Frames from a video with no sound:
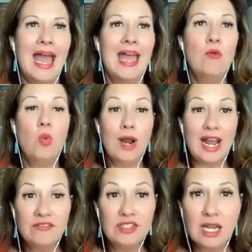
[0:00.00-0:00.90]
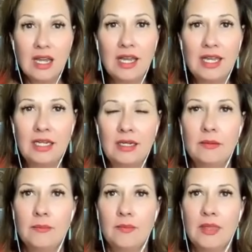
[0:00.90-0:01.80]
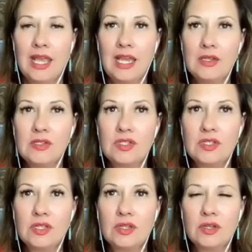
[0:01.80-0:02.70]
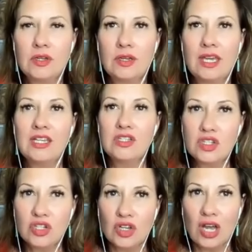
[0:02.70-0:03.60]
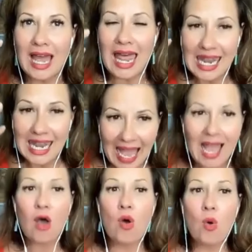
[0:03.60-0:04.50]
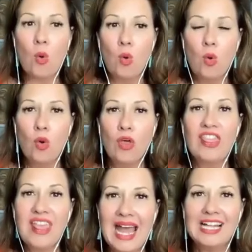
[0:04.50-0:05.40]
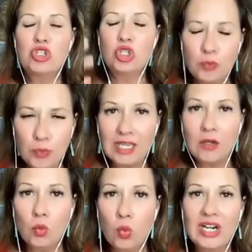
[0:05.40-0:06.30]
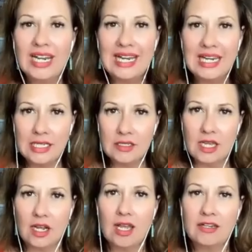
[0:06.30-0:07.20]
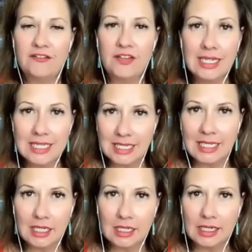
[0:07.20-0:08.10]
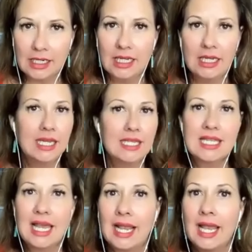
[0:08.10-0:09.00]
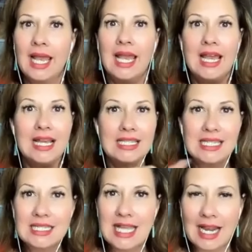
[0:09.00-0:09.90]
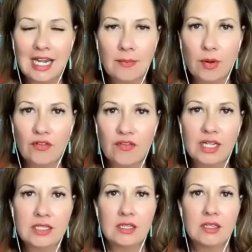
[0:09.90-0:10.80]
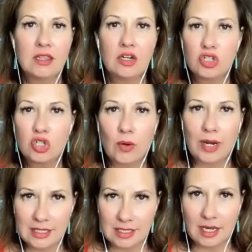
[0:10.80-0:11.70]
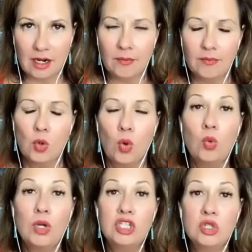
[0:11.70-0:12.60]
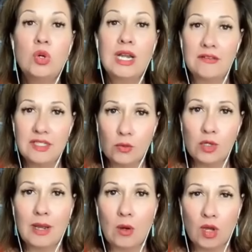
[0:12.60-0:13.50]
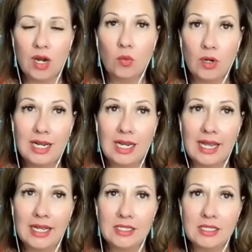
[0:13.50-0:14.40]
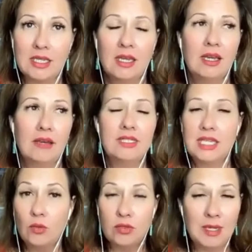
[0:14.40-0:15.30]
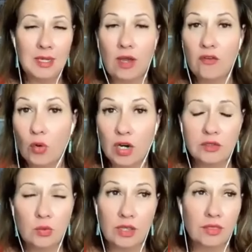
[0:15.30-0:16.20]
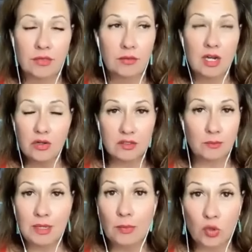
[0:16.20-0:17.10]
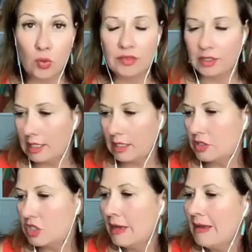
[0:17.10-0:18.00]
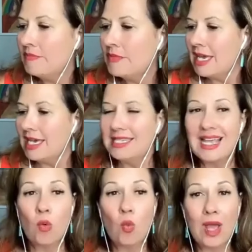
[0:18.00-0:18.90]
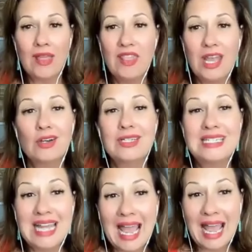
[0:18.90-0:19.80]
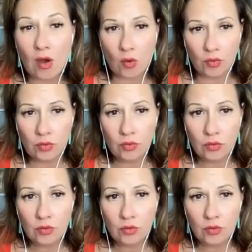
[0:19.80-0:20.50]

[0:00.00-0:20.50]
And what I've done is allow that to be what it is. I call it feel it to heal it. It's like, it's exactly perfect. There's grace there. What we do, and I've seen with my one-on-one clients, I've seen with people I've worked with, hundreds of people throughout the years, is that when they're down,